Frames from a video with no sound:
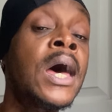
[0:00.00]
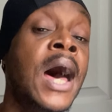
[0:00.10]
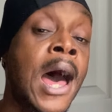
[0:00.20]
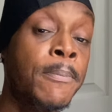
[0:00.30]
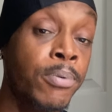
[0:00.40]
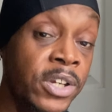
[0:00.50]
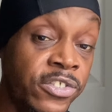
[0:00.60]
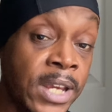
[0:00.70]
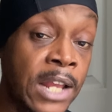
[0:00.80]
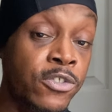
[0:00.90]
I
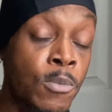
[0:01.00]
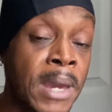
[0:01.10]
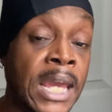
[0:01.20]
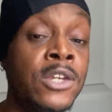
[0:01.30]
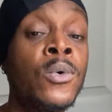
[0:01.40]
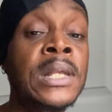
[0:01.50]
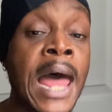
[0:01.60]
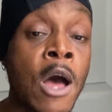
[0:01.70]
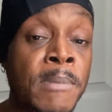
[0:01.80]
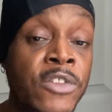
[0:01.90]
appreciate you, man. You
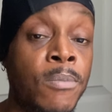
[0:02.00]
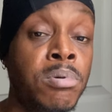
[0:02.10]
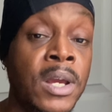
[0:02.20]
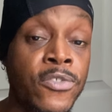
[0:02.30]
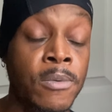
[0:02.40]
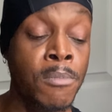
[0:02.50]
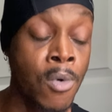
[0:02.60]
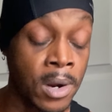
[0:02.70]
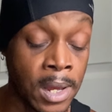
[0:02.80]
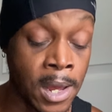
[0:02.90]
allowed me to bring some more